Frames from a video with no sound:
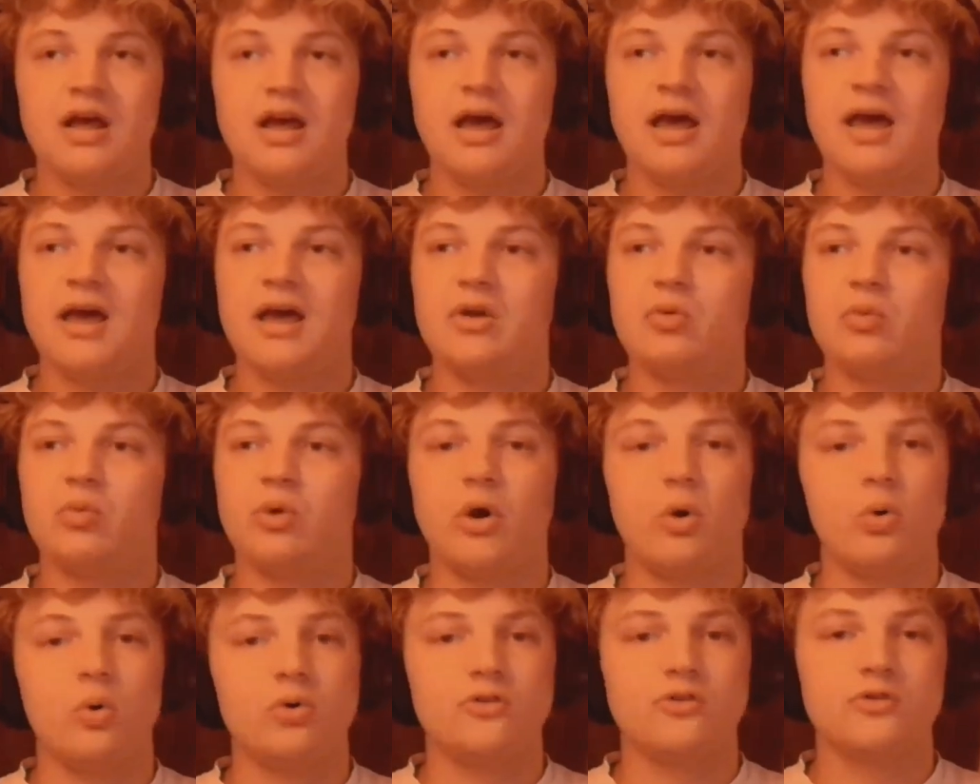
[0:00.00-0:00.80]
and we're
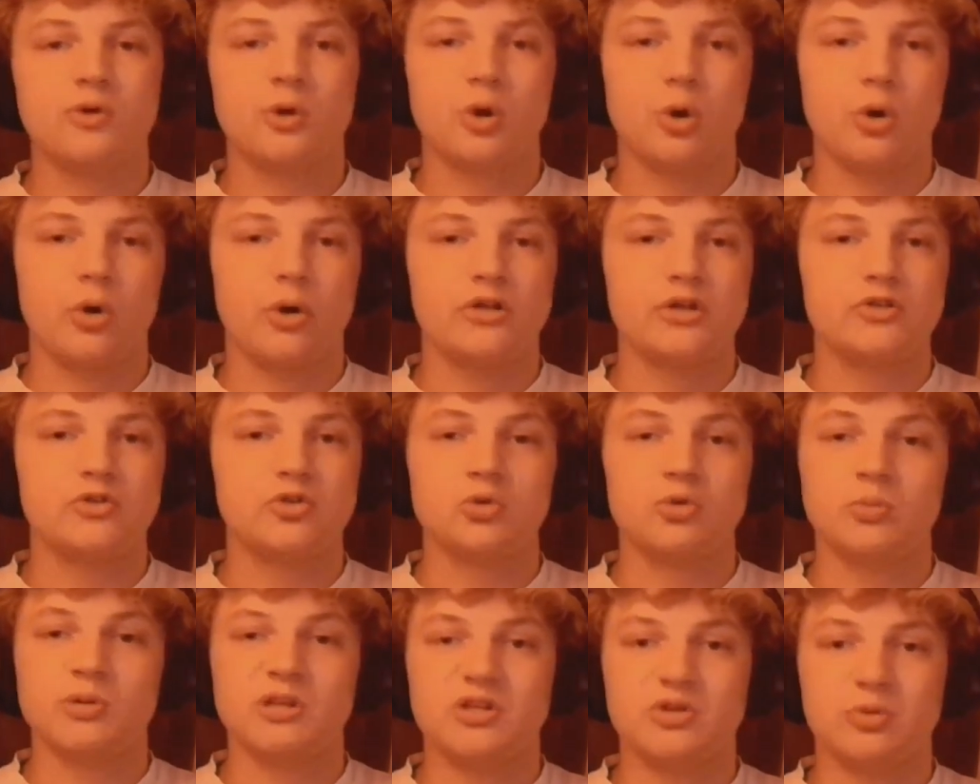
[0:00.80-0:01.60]
also going to
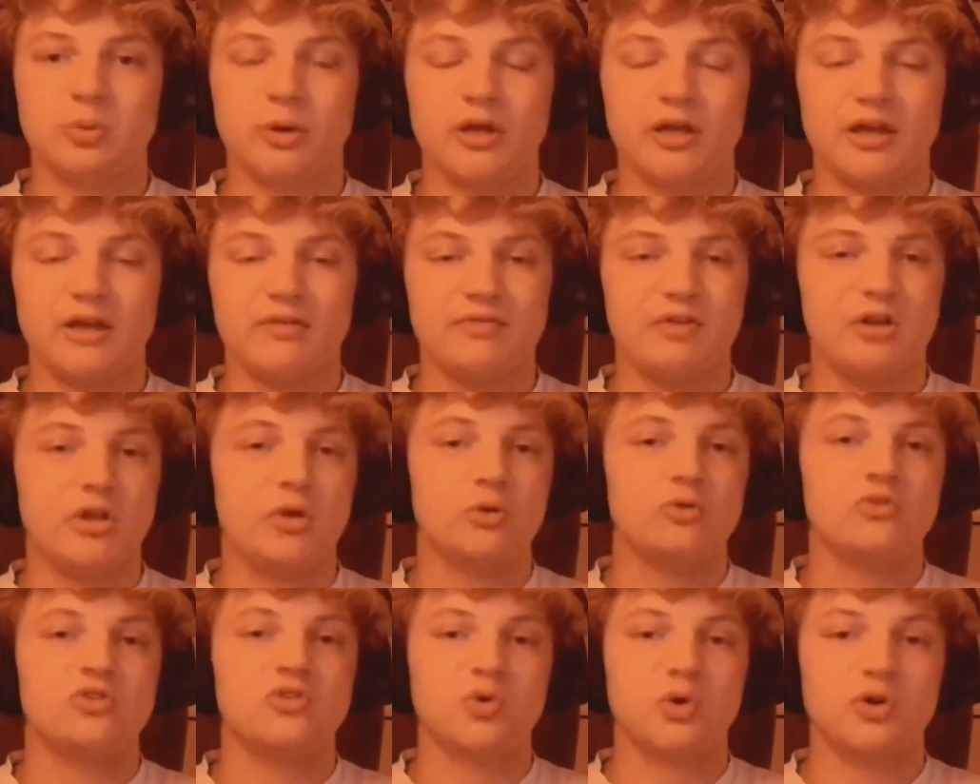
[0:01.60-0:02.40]
be doing a
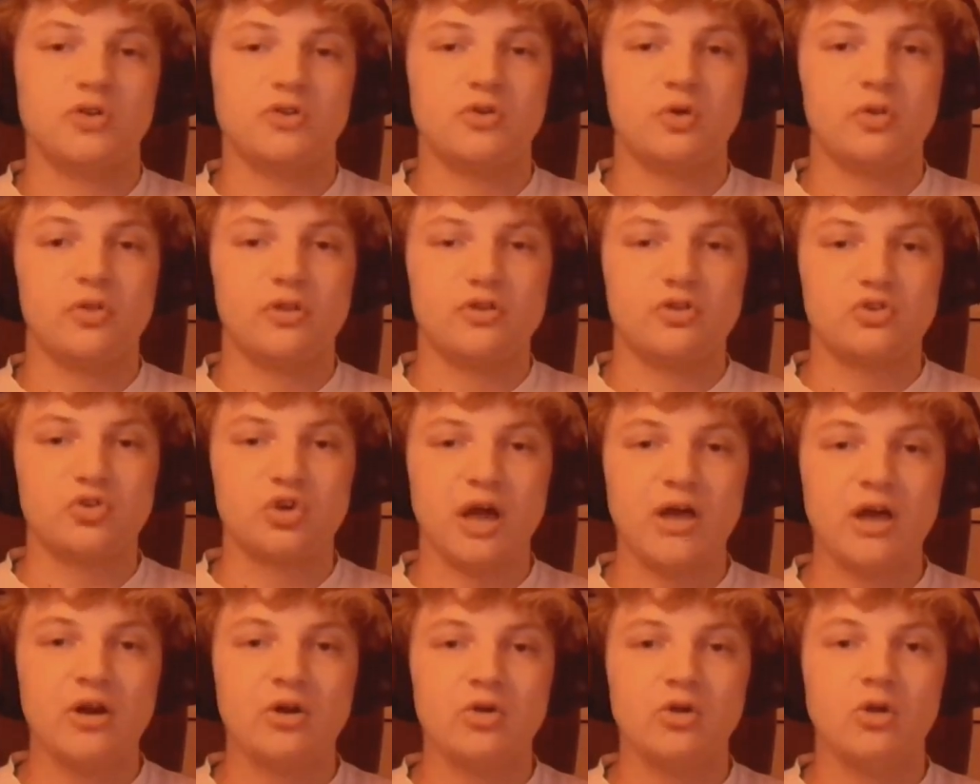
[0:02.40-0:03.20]
video series on this
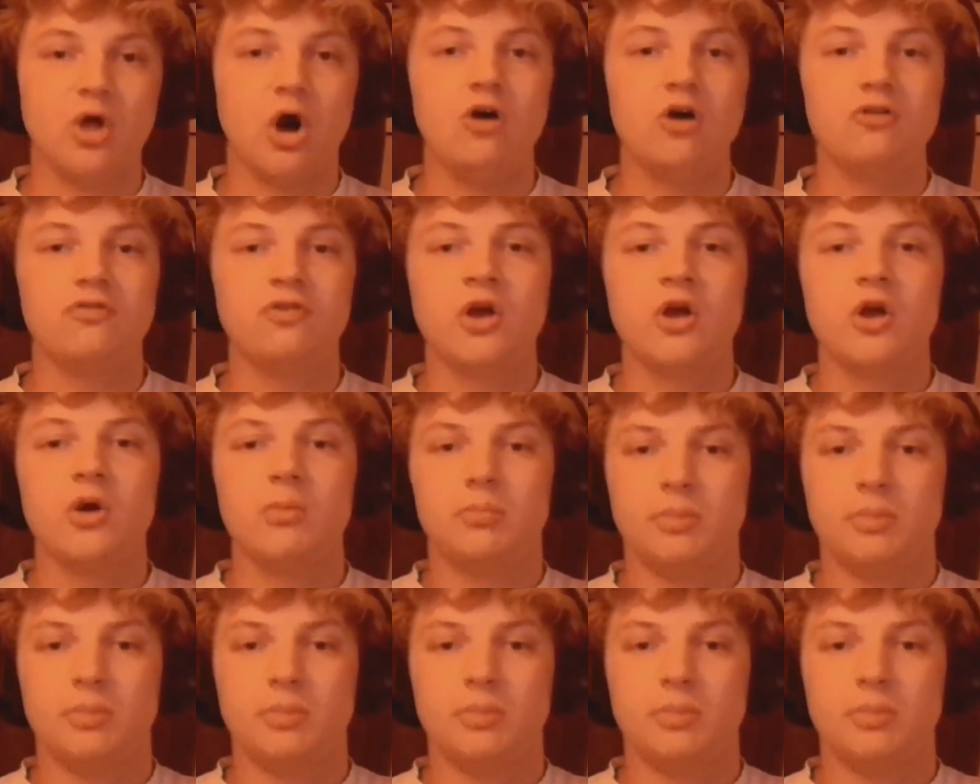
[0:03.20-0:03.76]
channel of